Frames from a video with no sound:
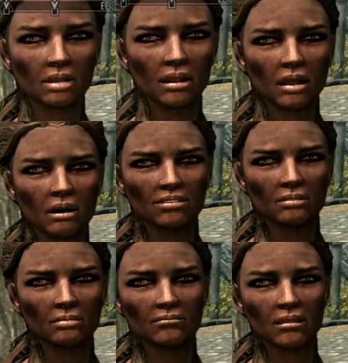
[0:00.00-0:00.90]
counsel
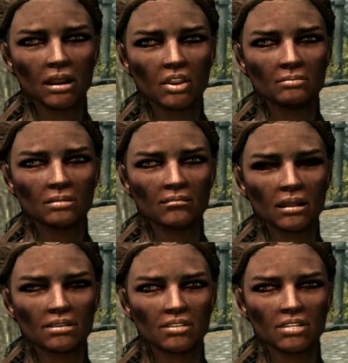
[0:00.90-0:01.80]
my father
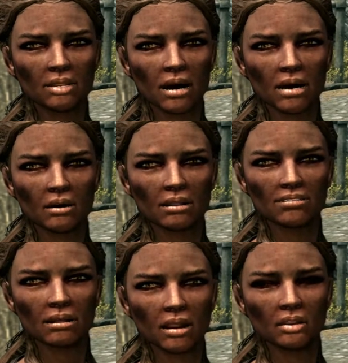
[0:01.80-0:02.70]
provides to Jarl is
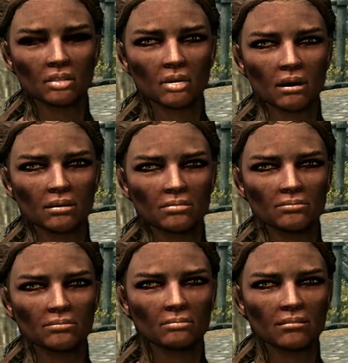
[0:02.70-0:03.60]
his alone?
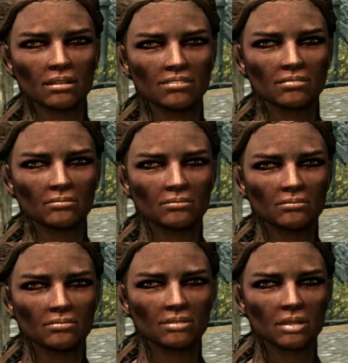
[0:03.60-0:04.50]
Huh.
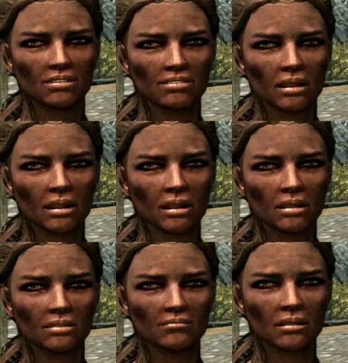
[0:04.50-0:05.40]
Let's just say I
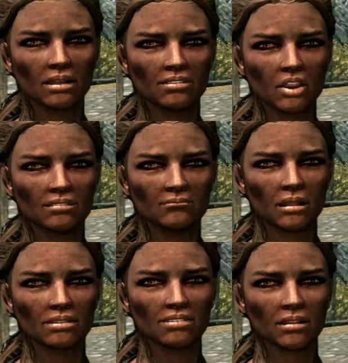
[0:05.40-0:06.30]
advise the
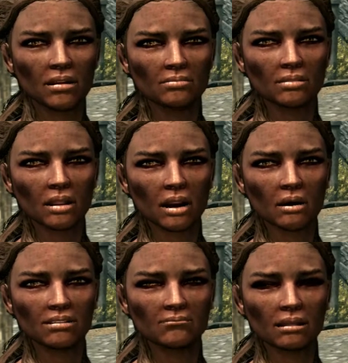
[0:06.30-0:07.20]
advisor and
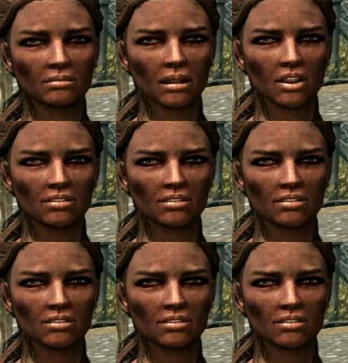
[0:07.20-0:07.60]
leave it at that.